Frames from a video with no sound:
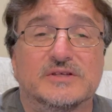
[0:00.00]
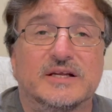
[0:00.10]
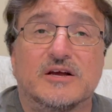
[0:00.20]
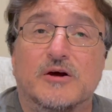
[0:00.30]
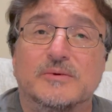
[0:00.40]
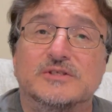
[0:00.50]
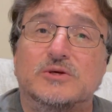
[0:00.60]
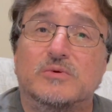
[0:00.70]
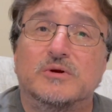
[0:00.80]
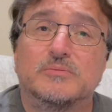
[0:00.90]
any comments
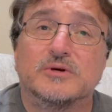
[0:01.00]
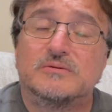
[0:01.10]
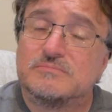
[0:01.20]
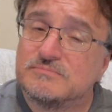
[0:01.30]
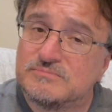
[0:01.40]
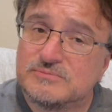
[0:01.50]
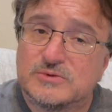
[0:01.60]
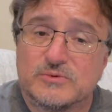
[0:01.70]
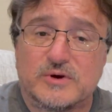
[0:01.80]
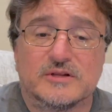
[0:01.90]
you want to put,
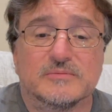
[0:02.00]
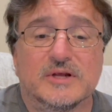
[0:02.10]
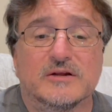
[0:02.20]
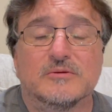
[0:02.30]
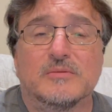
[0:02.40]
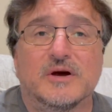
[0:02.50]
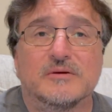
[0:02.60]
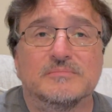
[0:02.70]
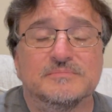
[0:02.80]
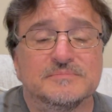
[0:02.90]
write them down on the
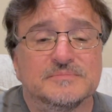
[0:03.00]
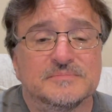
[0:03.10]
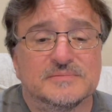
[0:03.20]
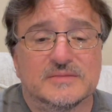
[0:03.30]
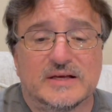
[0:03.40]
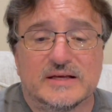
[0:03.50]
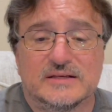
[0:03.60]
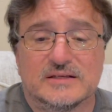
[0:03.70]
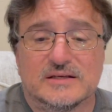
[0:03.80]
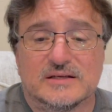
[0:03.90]
bottom
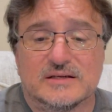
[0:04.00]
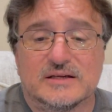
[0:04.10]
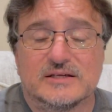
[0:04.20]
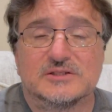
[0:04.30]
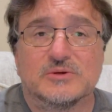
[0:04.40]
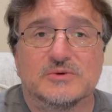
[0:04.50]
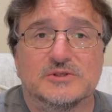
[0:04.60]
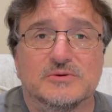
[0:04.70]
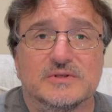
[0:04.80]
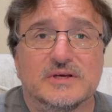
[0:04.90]
and uh, let us know what
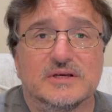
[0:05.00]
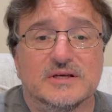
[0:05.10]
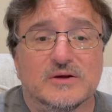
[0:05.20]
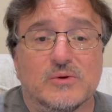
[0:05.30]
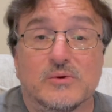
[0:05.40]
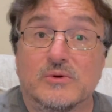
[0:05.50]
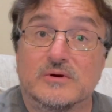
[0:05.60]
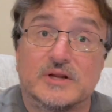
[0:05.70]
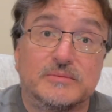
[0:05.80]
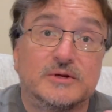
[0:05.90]
you think or
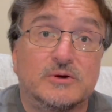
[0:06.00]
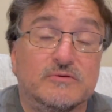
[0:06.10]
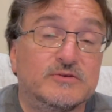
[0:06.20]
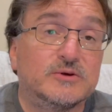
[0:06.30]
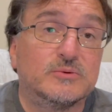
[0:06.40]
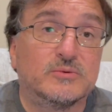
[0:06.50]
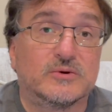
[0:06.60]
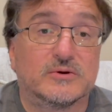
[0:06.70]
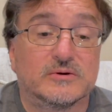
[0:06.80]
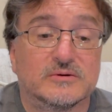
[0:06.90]
let me know if you
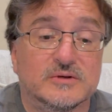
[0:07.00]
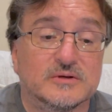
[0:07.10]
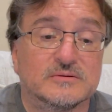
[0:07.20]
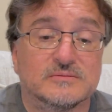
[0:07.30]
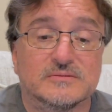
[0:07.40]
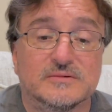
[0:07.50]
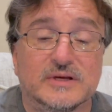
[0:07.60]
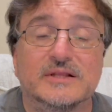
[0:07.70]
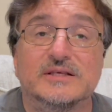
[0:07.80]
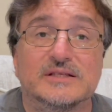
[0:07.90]
were
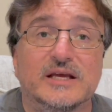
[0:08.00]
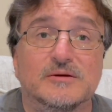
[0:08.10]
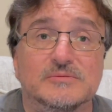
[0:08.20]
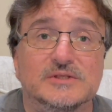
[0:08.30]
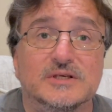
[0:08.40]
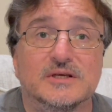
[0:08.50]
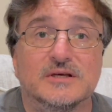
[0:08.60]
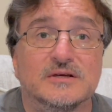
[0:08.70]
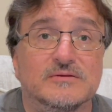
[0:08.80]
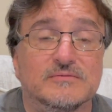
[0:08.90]
in this
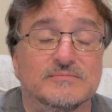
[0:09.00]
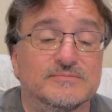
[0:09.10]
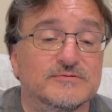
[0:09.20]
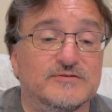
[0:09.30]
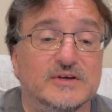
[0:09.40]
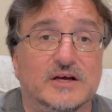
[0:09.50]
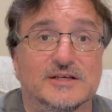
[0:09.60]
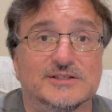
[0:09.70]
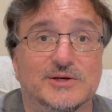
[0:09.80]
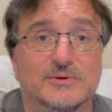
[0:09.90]
AMC
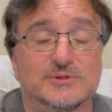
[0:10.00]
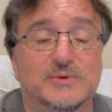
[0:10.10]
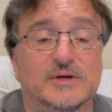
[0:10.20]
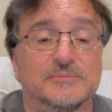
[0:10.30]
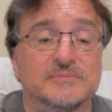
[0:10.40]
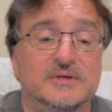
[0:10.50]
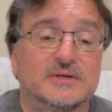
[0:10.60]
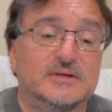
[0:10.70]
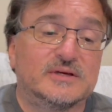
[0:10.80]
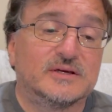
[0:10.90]
fiasco as well
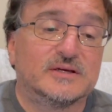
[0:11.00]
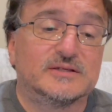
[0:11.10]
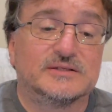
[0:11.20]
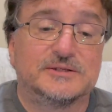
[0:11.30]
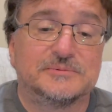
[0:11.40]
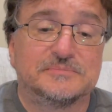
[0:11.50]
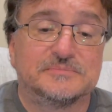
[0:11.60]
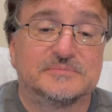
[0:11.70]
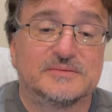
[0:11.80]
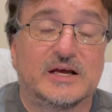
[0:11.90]
and
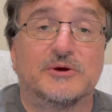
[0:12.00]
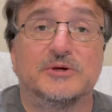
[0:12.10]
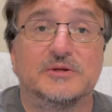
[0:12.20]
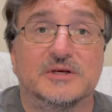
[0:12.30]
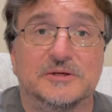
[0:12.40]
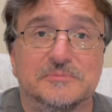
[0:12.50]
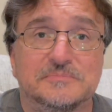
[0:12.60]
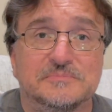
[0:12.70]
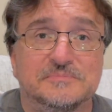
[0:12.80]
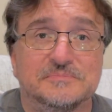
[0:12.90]
how you did.
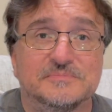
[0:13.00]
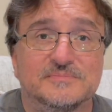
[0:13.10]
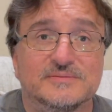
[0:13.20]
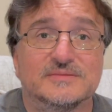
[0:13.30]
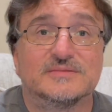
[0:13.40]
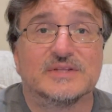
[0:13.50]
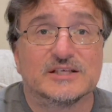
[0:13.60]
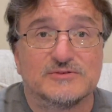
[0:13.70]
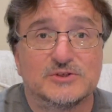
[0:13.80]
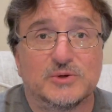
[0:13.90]
Thanks
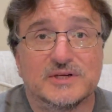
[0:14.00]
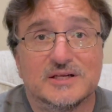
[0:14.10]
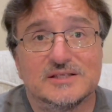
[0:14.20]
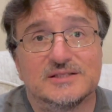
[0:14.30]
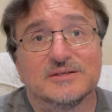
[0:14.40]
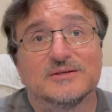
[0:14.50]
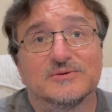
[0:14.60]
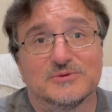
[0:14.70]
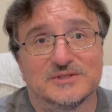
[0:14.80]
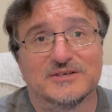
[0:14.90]
for joining us.
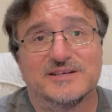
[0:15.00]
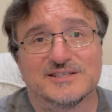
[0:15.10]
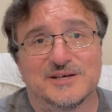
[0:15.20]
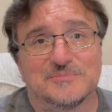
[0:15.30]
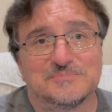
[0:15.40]
We'll see you next time